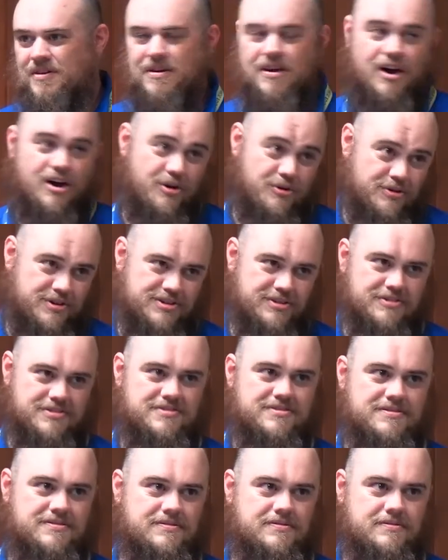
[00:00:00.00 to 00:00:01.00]
100
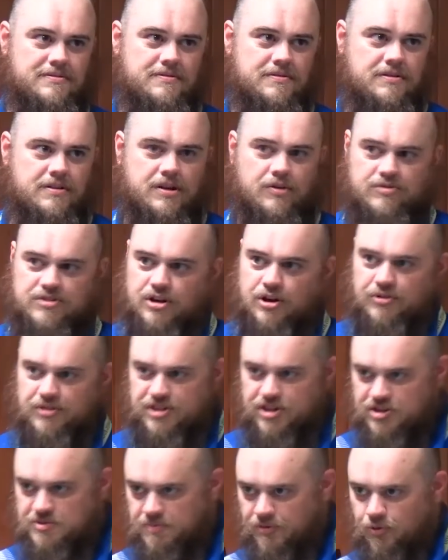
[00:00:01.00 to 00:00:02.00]
years. It was 100
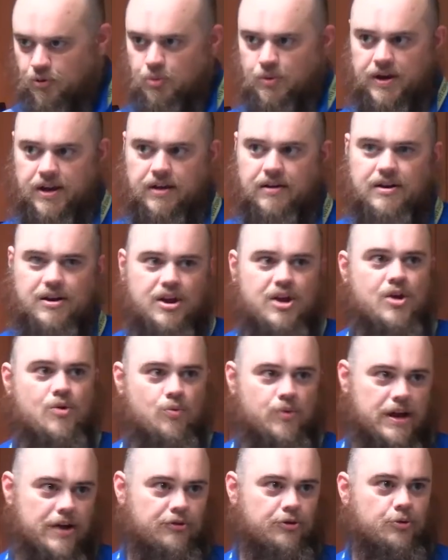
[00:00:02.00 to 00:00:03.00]
years before we
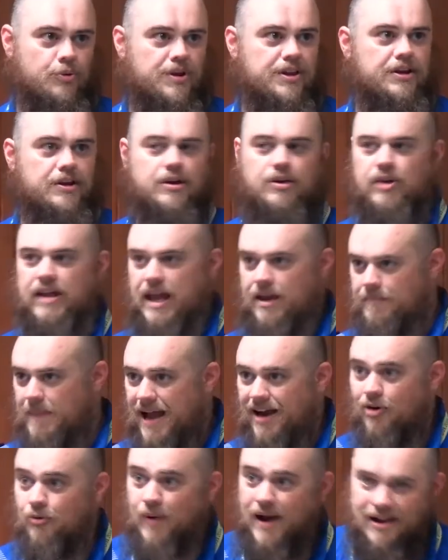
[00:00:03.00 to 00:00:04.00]
ever really came
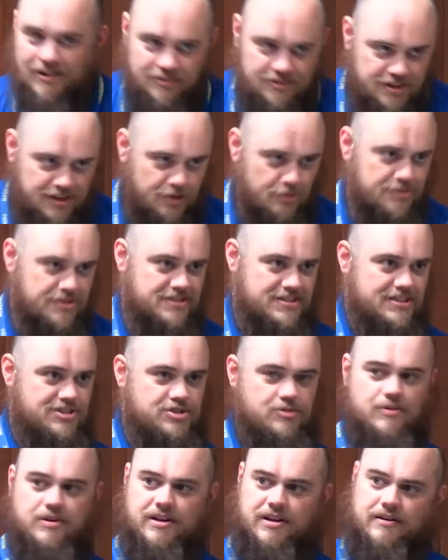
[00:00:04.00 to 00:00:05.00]
back around to deal with this
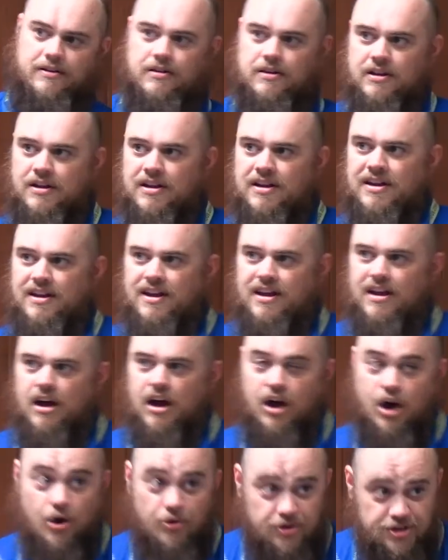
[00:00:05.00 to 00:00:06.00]
issue again.
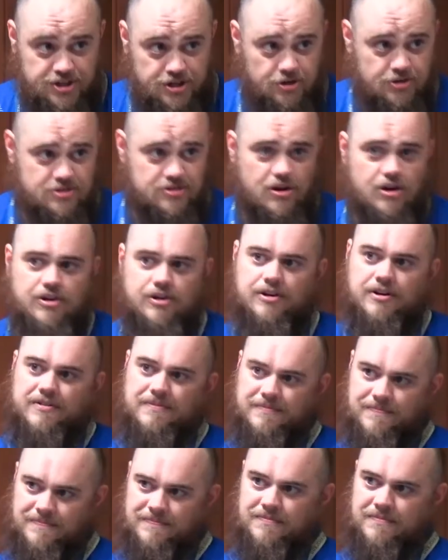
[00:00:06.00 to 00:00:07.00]
100 years longer
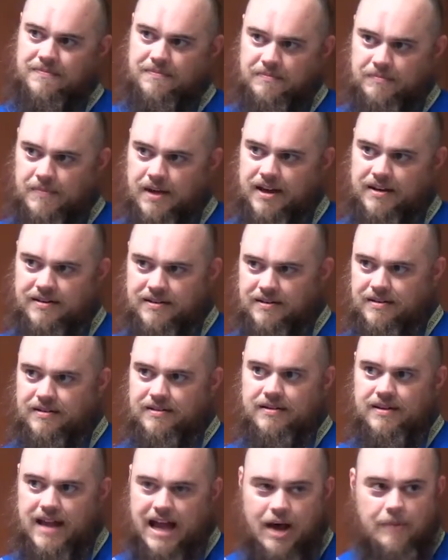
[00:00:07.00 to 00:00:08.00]
meant
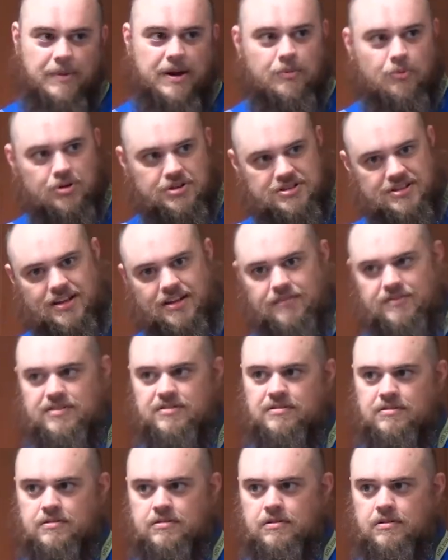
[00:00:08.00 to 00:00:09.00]
how many more slaves?
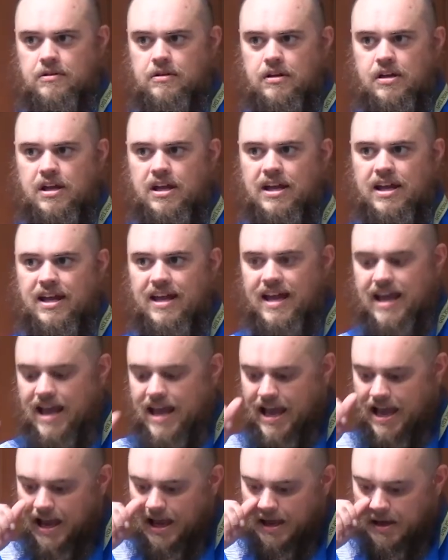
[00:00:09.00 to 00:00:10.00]

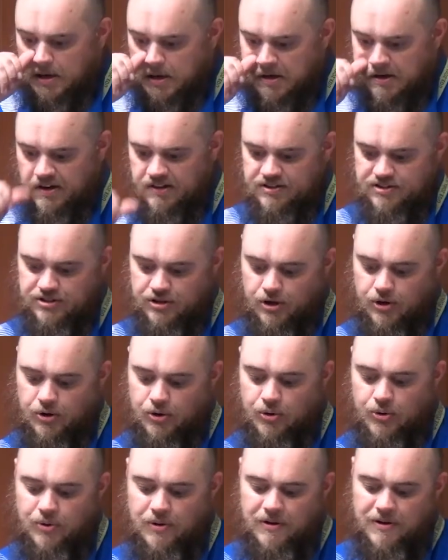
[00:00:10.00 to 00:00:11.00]
And
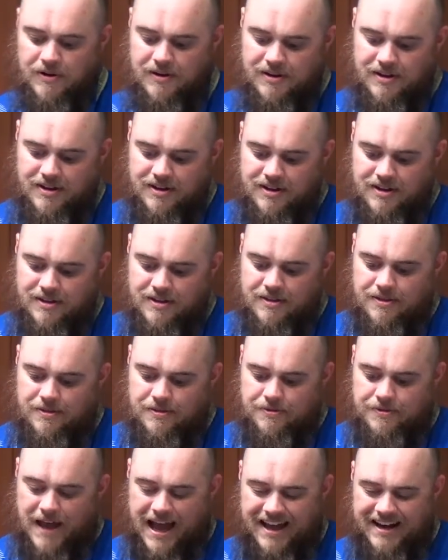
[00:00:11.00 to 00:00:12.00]
so
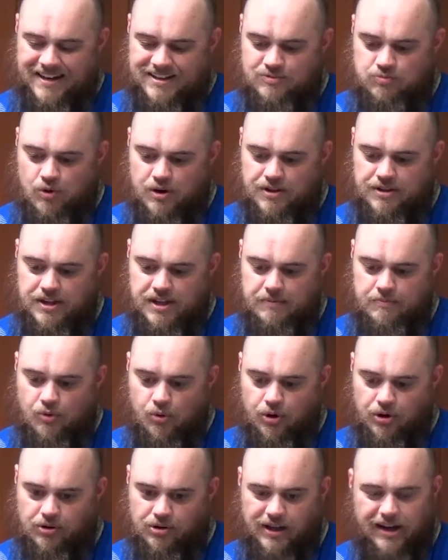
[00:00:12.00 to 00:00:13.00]
that is one of the
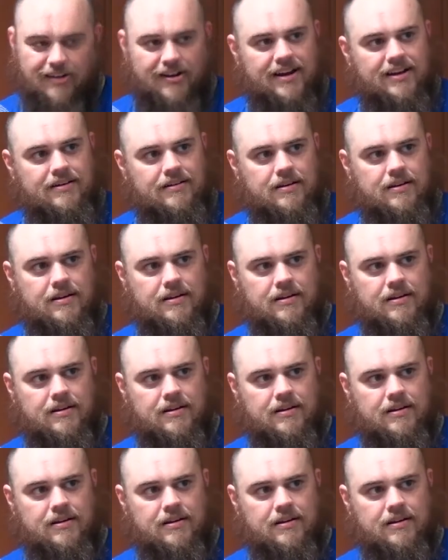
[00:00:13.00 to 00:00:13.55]
more glaring